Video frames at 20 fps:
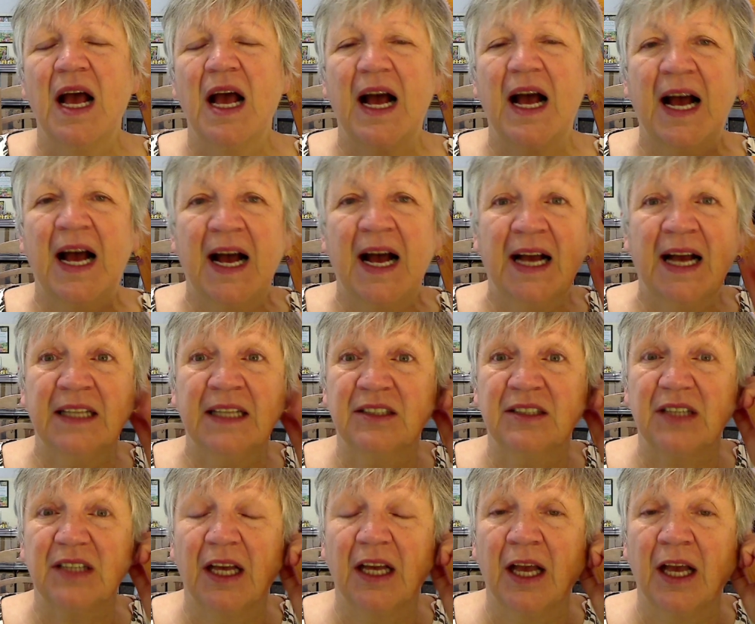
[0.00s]
And
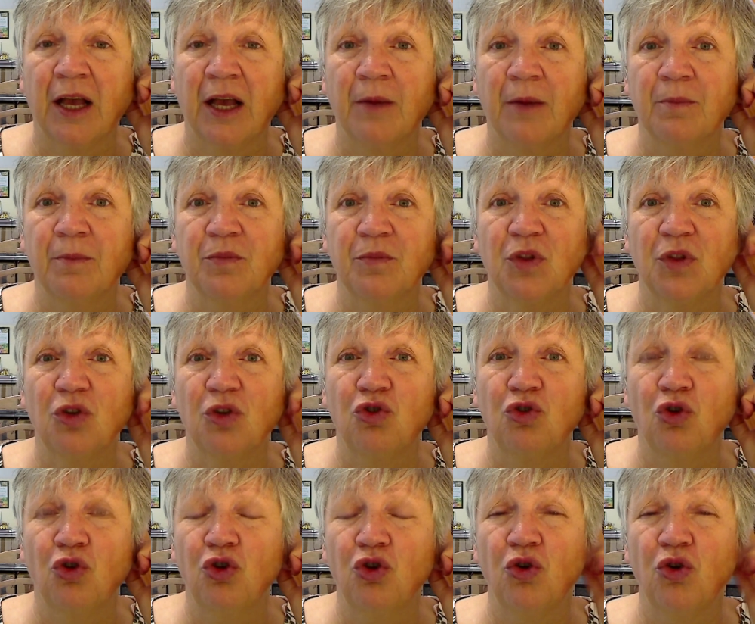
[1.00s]

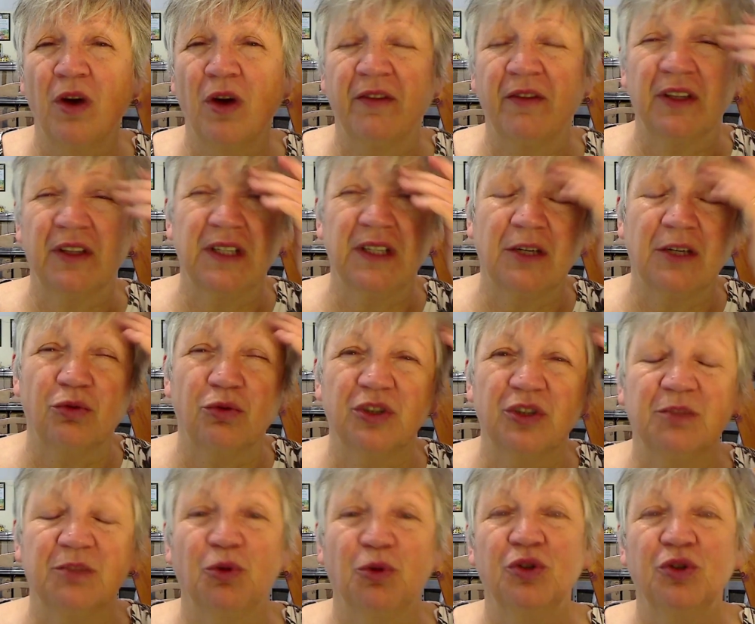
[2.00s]
do you have a legal
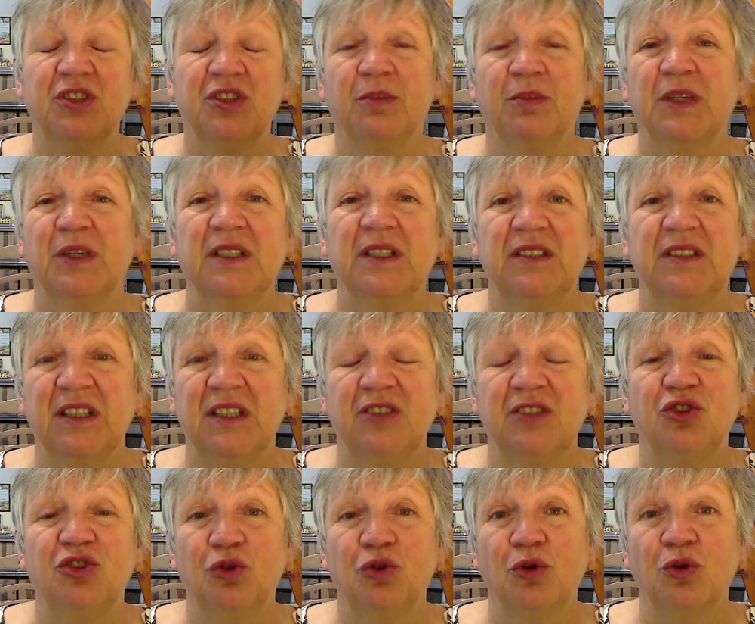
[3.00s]
responsibility
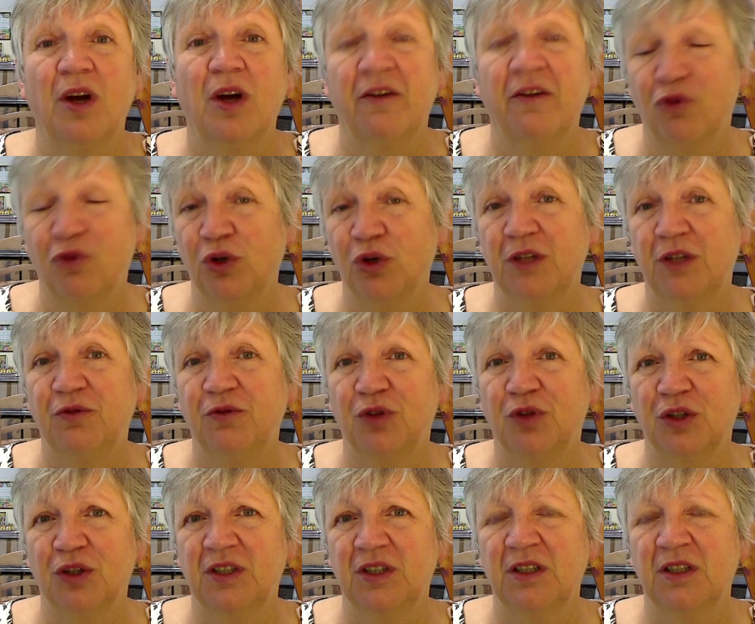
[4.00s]
to avoid
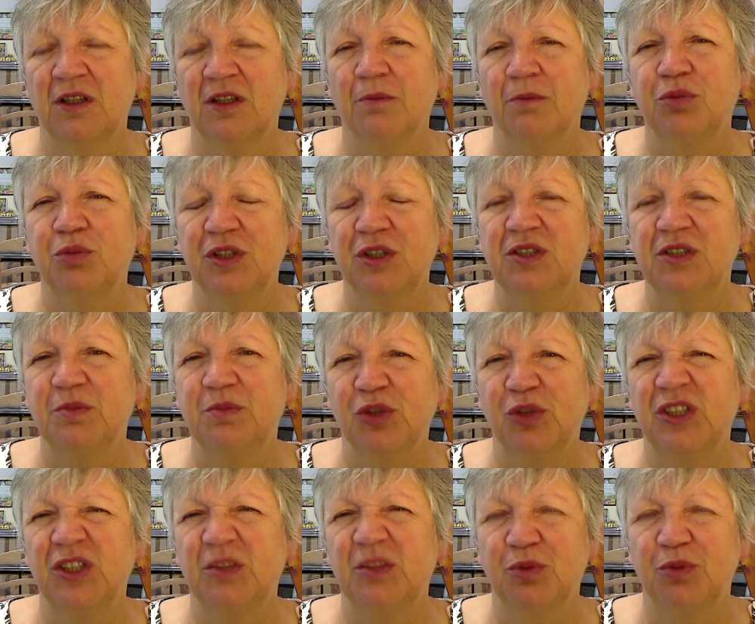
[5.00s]
flooding? Please,
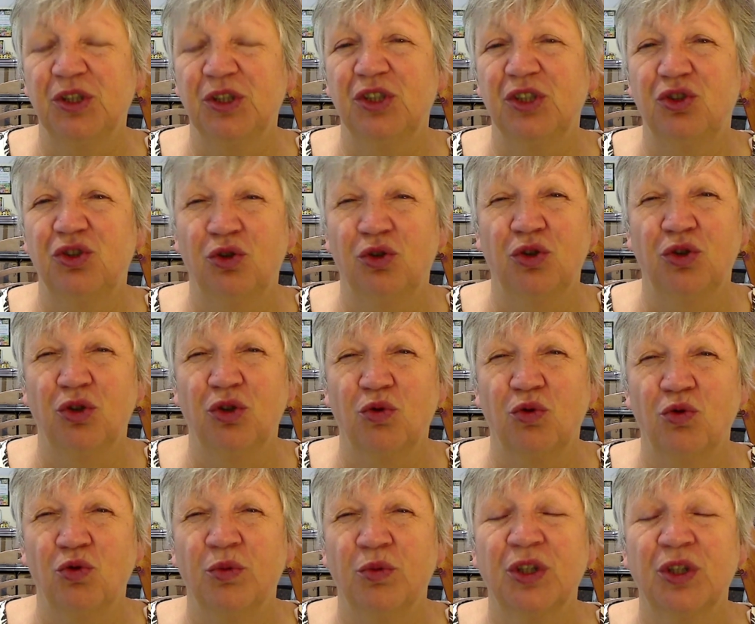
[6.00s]
please, please do your
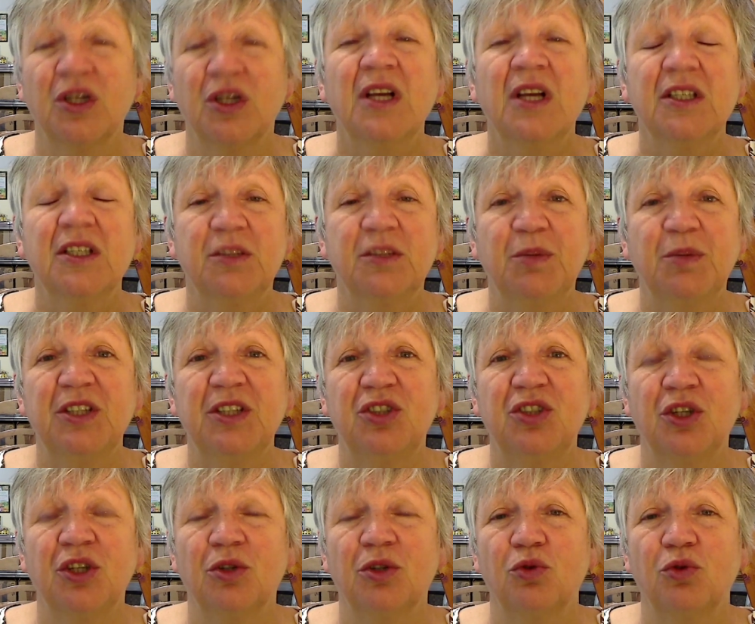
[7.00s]
homework. Speak to
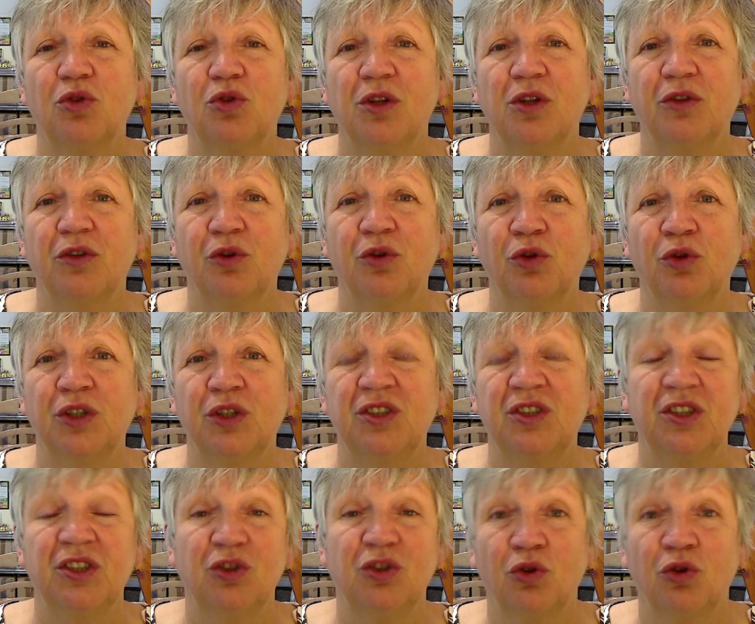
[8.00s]
your local
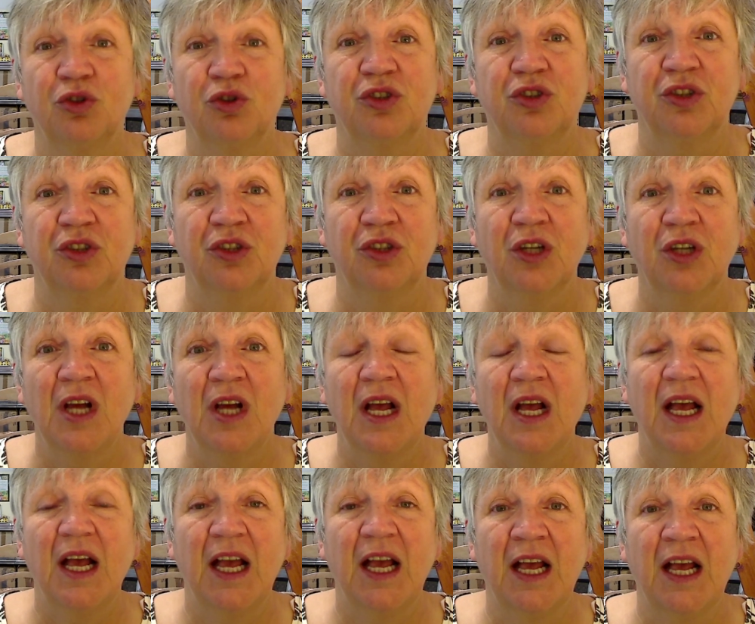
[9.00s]
authorities or to
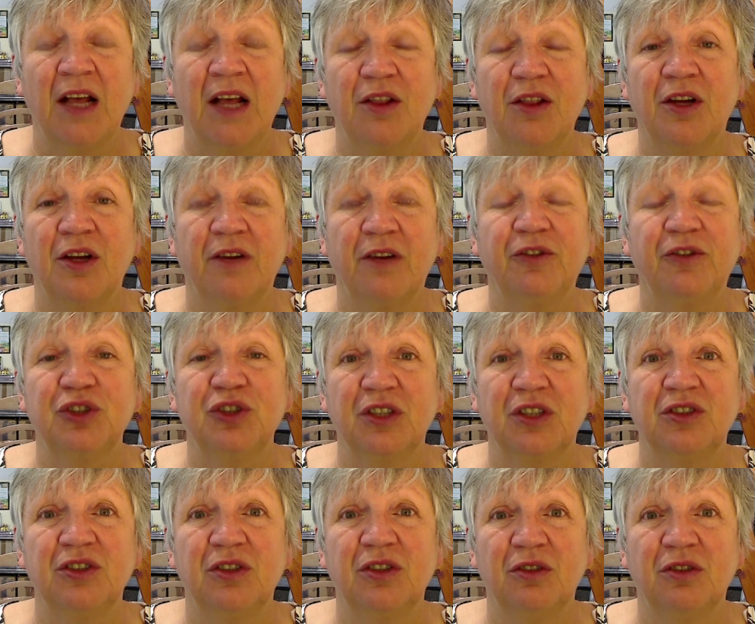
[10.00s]
the
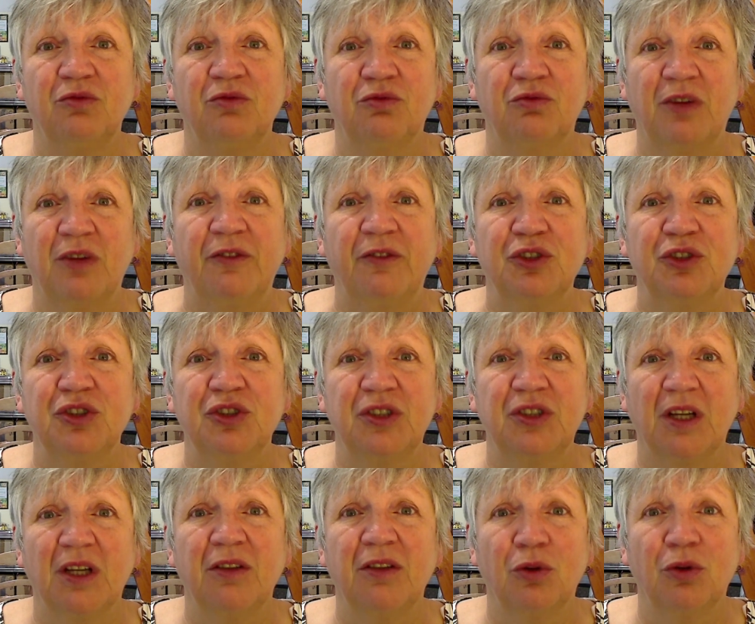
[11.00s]
rivers
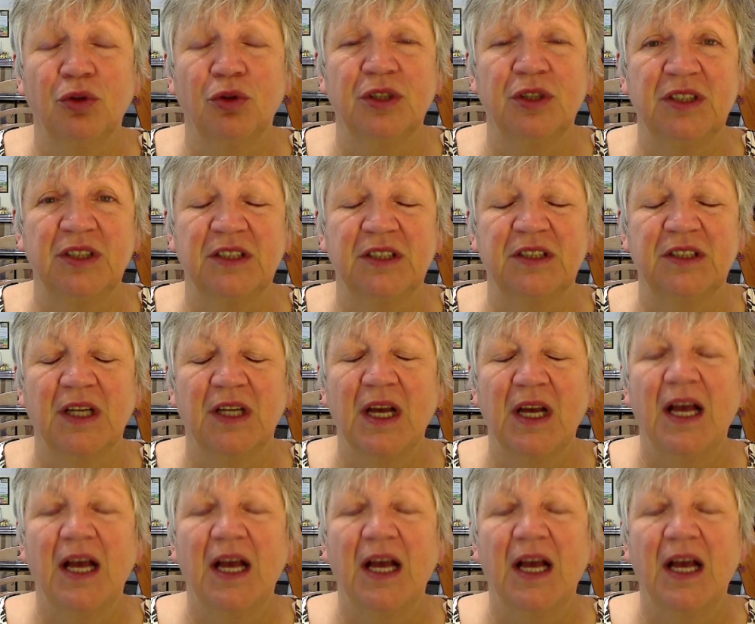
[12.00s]
authorities.